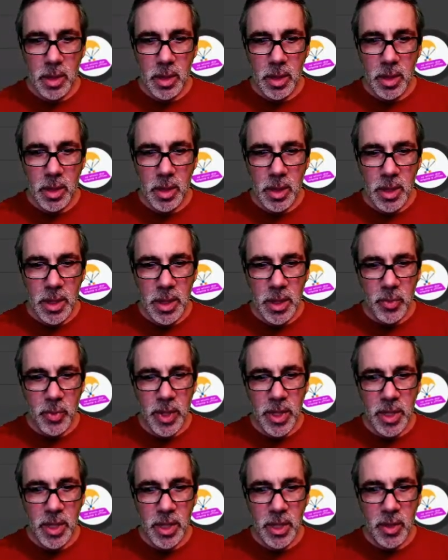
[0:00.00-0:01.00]
Here we
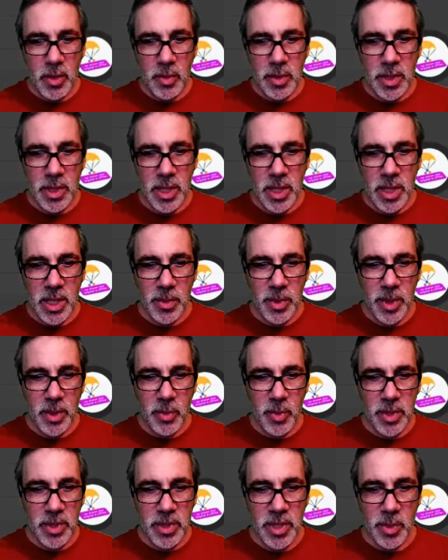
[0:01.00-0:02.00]
go. It's going to come up with
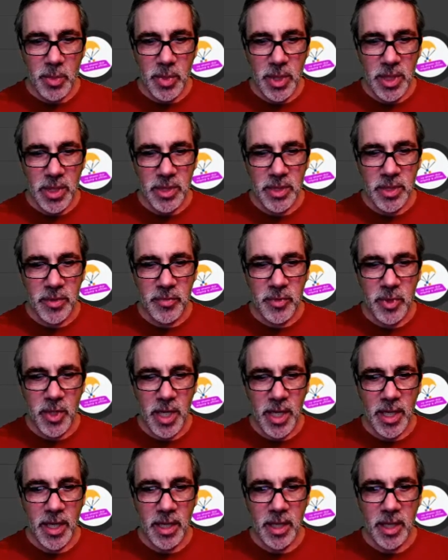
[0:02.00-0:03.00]
some list of
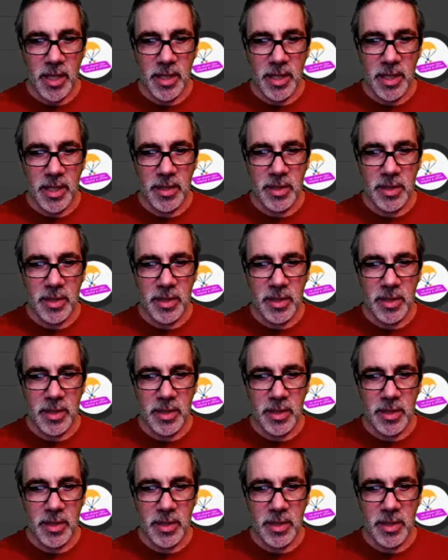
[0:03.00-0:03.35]
tracking IDs. Just